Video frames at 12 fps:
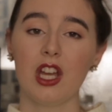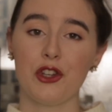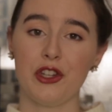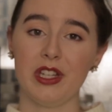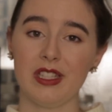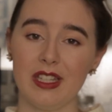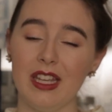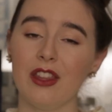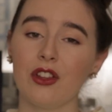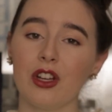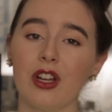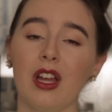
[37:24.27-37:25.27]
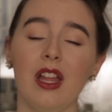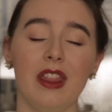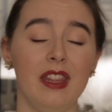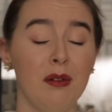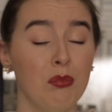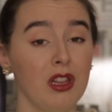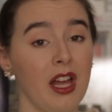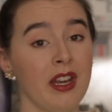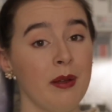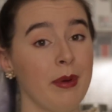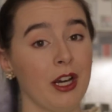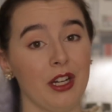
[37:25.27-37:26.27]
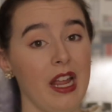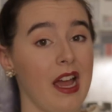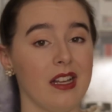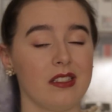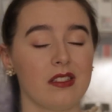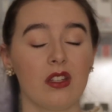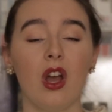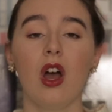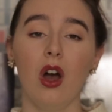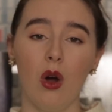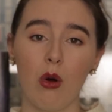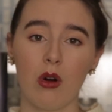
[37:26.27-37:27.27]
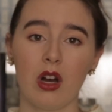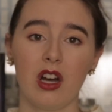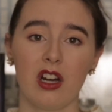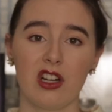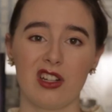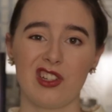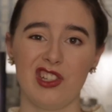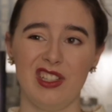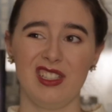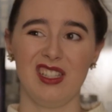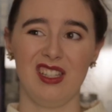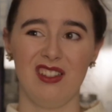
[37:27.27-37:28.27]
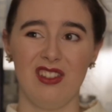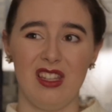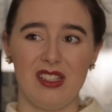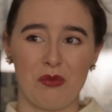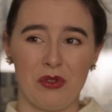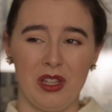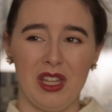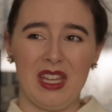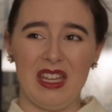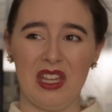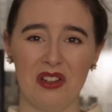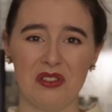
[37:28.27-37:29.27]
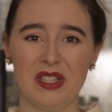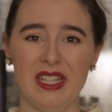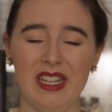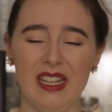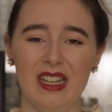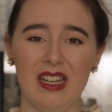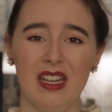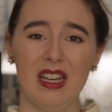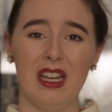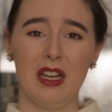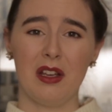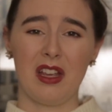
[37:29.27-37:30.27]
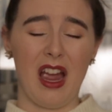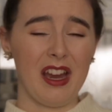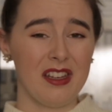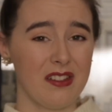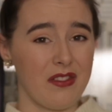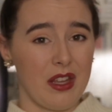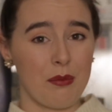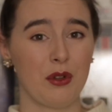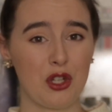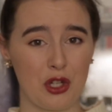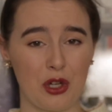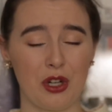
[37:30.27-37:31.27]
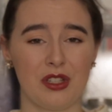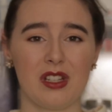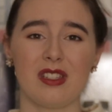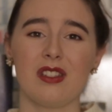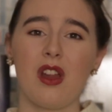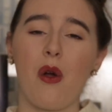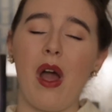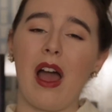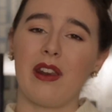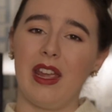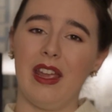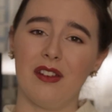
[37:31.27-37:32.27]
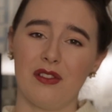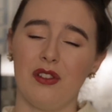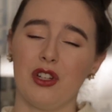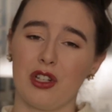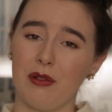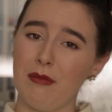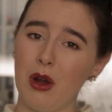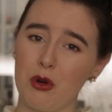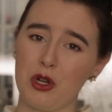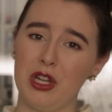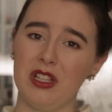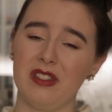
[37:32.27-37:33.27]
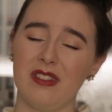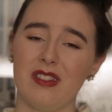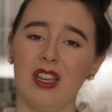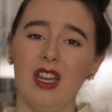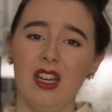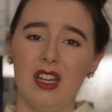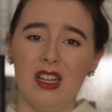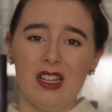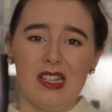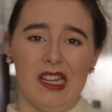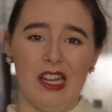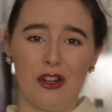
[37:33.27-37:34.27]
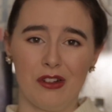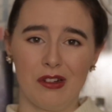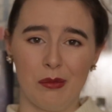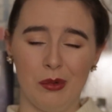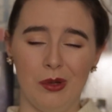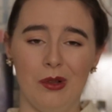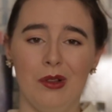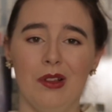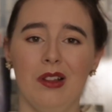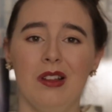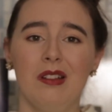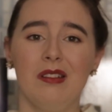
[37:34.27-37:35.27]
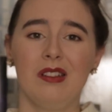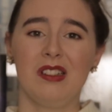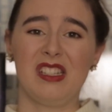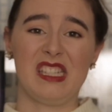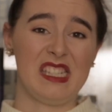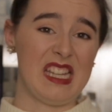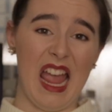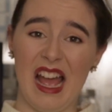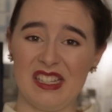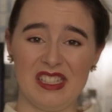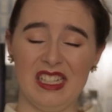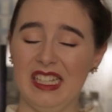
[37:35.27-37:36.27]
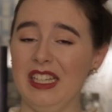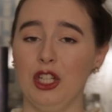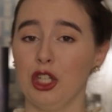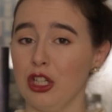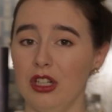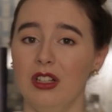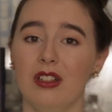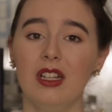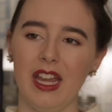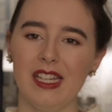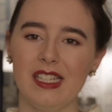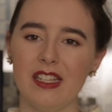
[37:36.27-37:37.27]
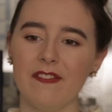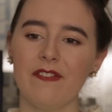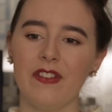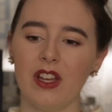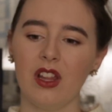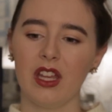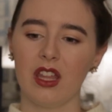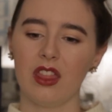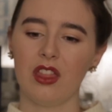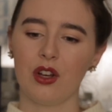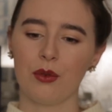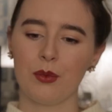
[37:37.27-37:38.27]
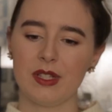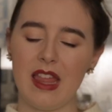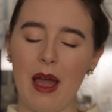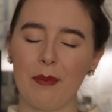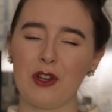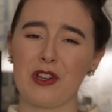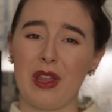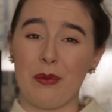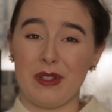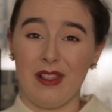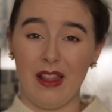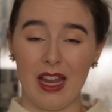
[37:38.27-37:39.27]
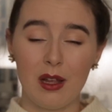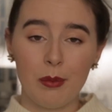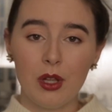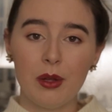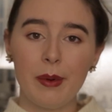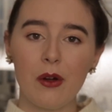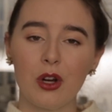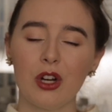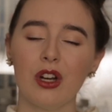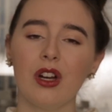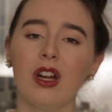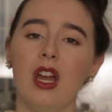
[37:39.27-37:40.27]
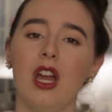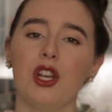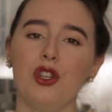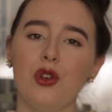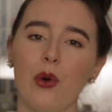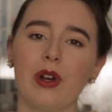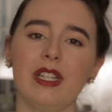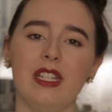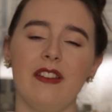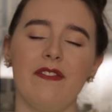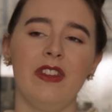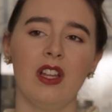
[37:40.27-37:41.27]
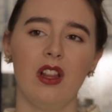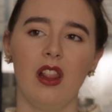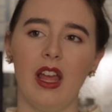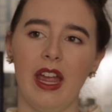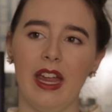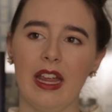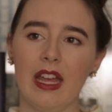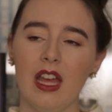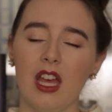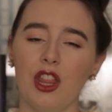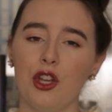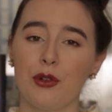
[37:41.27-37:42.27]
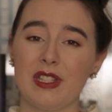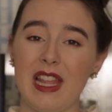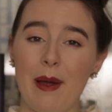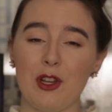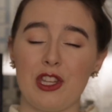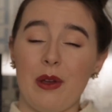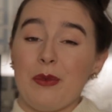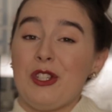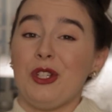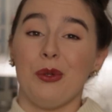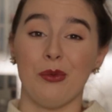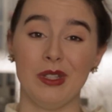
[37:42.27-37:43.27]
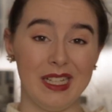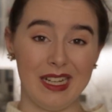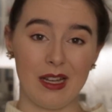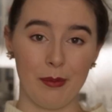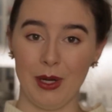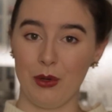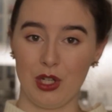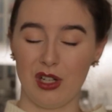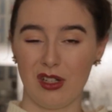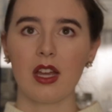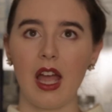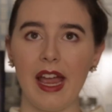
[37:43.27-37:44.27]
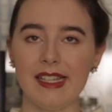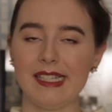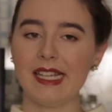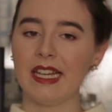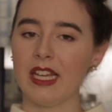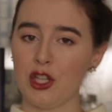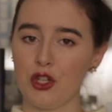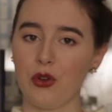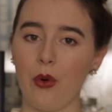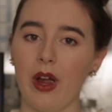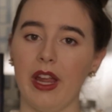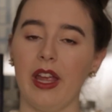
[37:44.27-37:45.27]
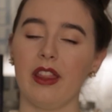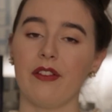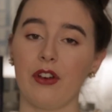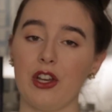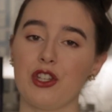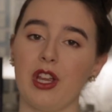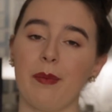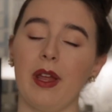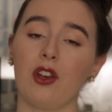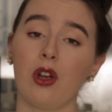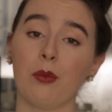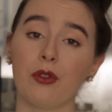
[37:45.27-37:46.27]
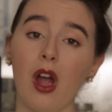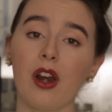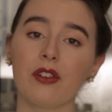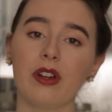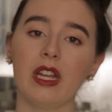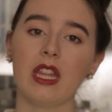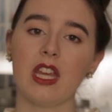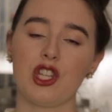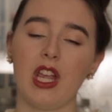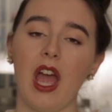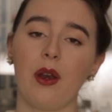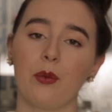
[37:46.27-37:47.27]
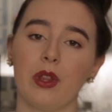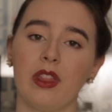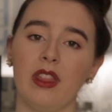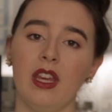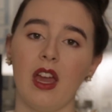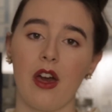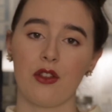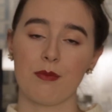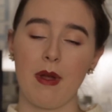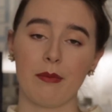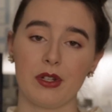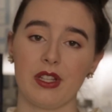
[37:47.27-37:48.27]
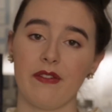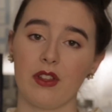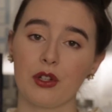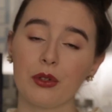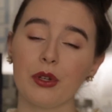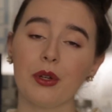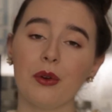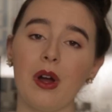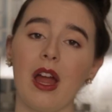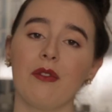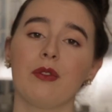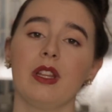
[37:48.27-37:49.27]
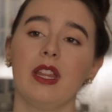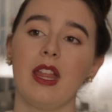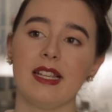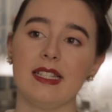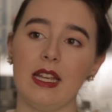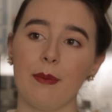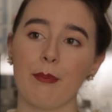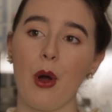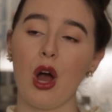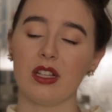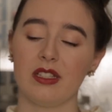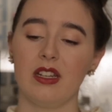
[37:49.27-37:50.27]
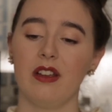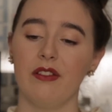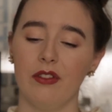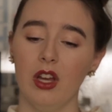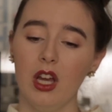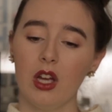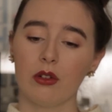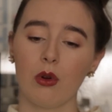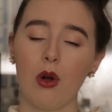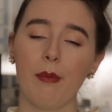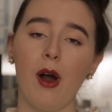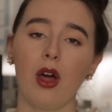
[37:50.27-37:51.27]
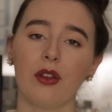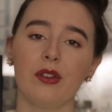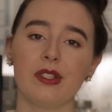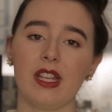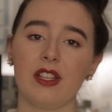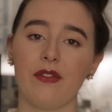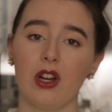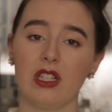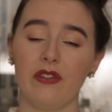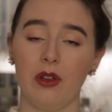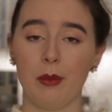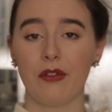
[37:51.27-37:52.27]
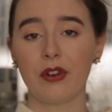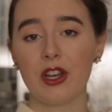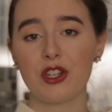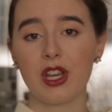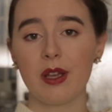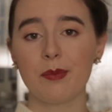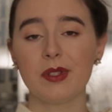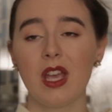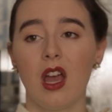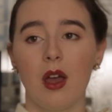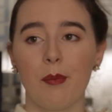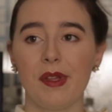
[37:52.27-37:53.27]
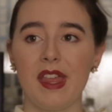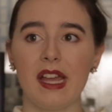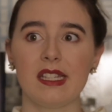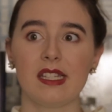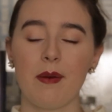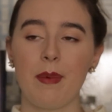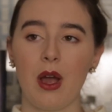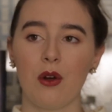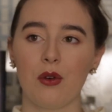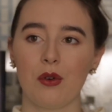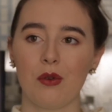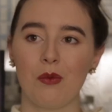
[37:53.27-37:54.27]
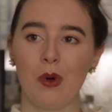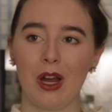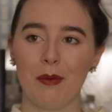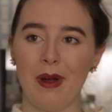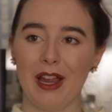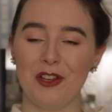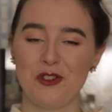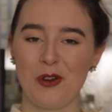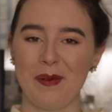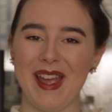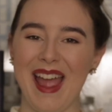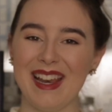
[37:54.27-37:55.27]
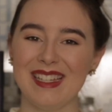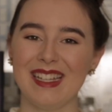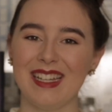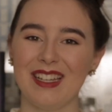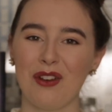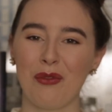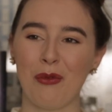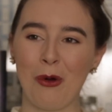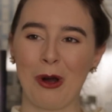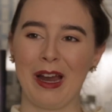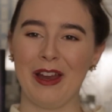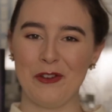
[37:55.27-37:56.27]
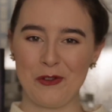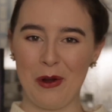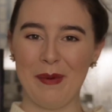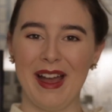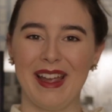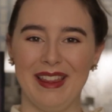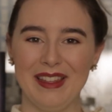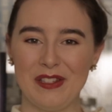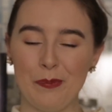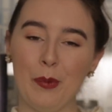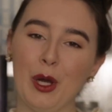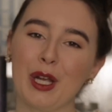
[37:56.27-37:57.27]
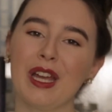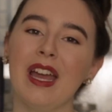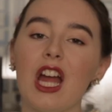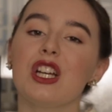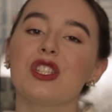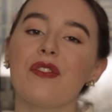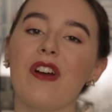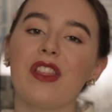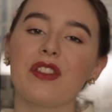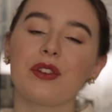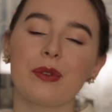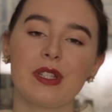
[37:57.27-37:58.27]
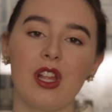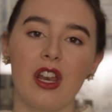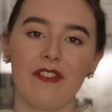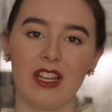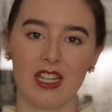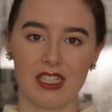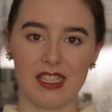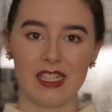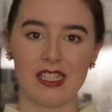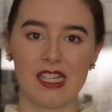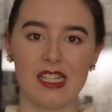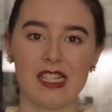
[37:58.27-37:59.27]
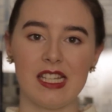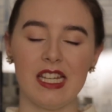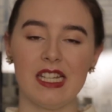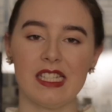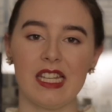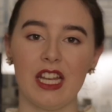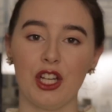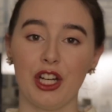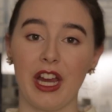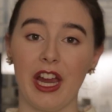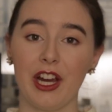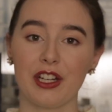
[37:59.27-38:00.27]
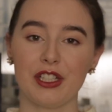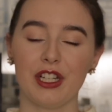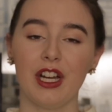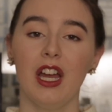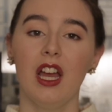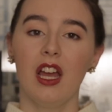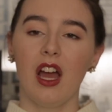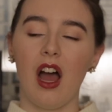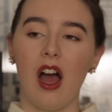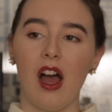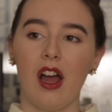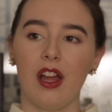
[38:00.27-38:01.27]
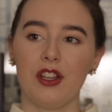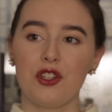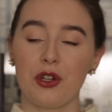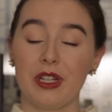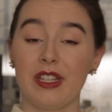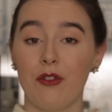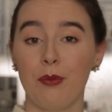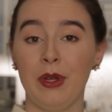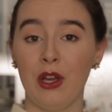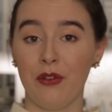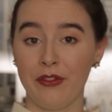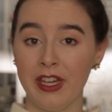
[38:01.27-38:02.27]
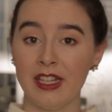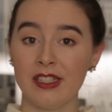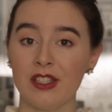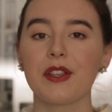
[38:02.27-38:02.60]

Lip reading: She is either the bloody Baroness, or she's this really guilty, kind of immature, doesn't know how to handle her emotions, irritable, sassy girl. It didn't feel like there was that much that was likable about her, nor did it feel like there was that much that was unique about her. I did enjoy the friendship and camaraderie that she had with the other members of the crew. I really like seeing positive role models as far as female friendships, but that's about where my enjoyment ended for Androma in this book. I also felt that there was a lot of inconsistencies in her character during different POVs.